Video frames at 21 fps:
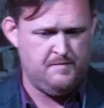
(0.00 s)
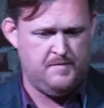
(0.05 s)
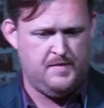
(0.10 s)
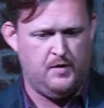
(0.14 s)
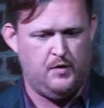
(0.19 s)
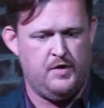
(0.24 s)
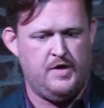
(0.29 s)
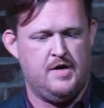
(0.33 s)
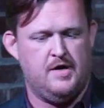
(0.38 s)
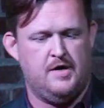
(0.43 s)

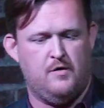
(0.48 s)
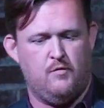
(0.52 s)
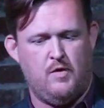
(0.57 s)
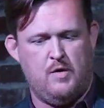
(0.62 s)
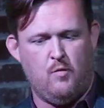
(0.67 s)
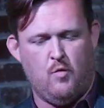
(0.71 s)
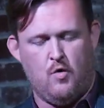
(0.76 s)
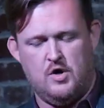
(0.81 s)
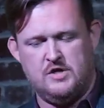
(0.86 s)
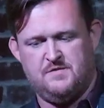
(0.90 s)
million
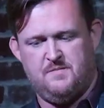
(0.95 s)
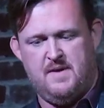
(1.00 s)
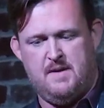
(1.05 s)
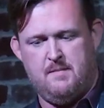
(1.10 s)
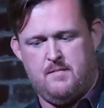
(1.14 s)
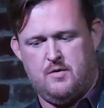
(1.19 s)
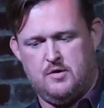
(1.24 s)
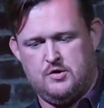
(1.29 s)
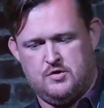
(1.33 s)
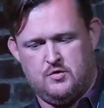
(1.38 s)
rewards
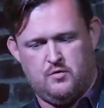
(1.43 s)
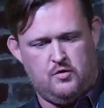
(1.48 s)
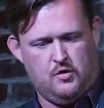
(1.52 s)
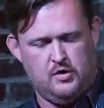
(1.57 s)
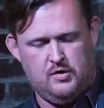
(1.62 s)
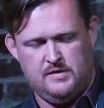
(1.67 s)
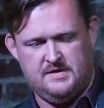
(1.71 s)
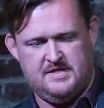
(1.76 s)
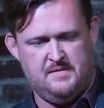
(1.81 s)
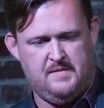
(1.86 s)
members or
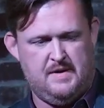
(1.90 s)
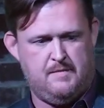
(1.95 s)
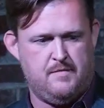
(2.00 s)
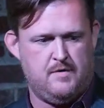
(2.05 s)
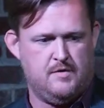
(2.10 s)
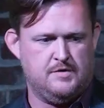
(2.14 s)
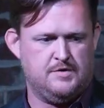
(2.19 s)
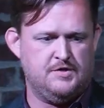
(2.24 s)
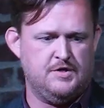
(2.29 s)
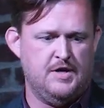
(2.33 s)
loyalty
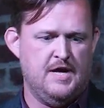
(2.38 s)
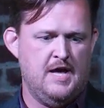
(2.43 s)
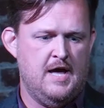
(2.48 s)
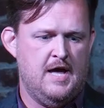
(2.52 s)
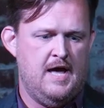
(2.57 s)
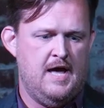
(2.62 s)
members.